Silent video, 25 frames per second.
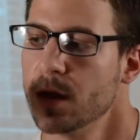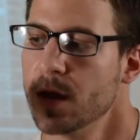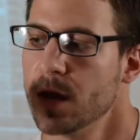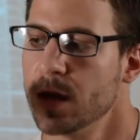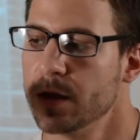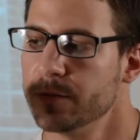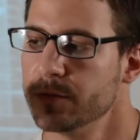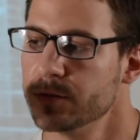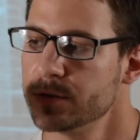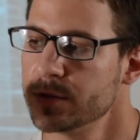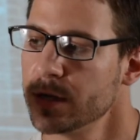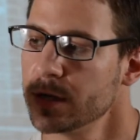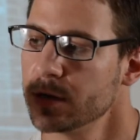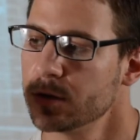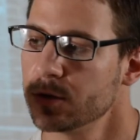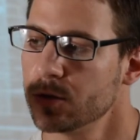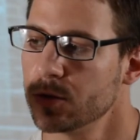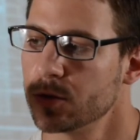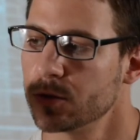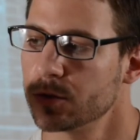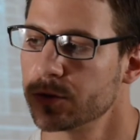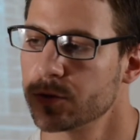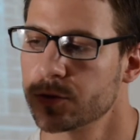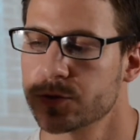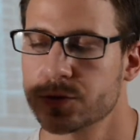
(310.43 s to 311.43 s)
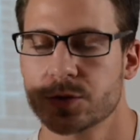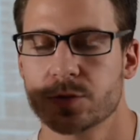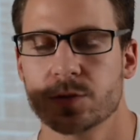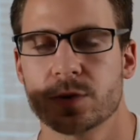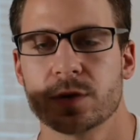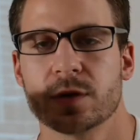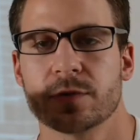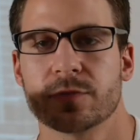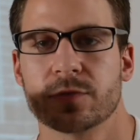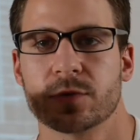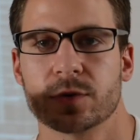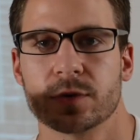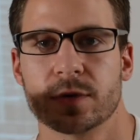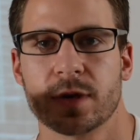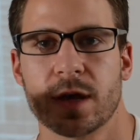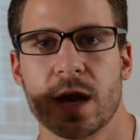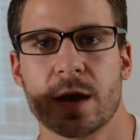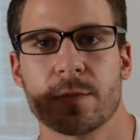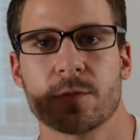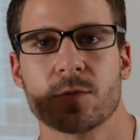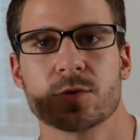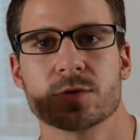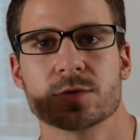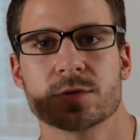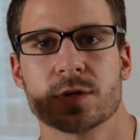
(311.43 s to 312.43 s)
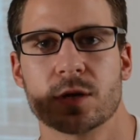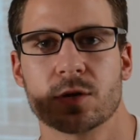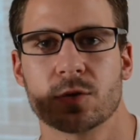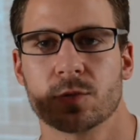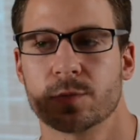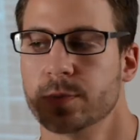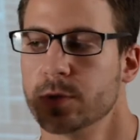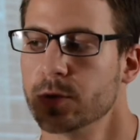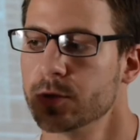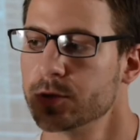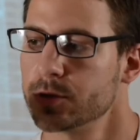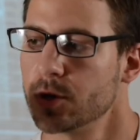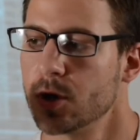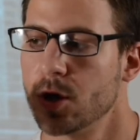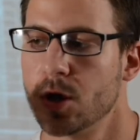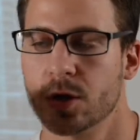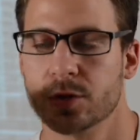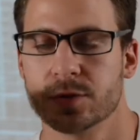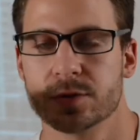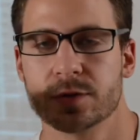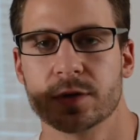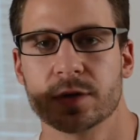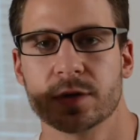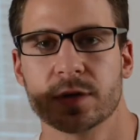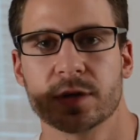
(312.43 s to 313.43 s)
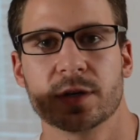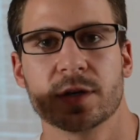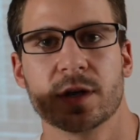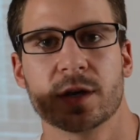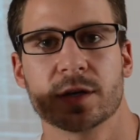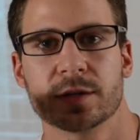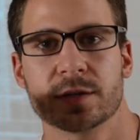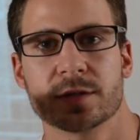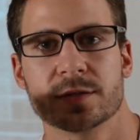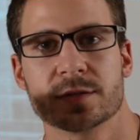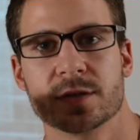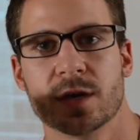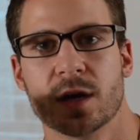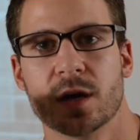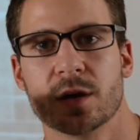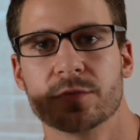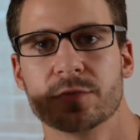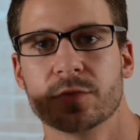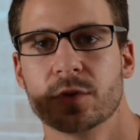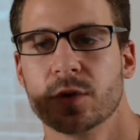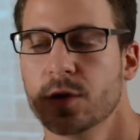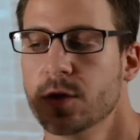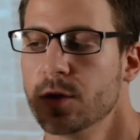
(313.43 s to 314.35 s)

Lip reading: If you take a look, there's 3 different cameras that are built onto the Kinect itself.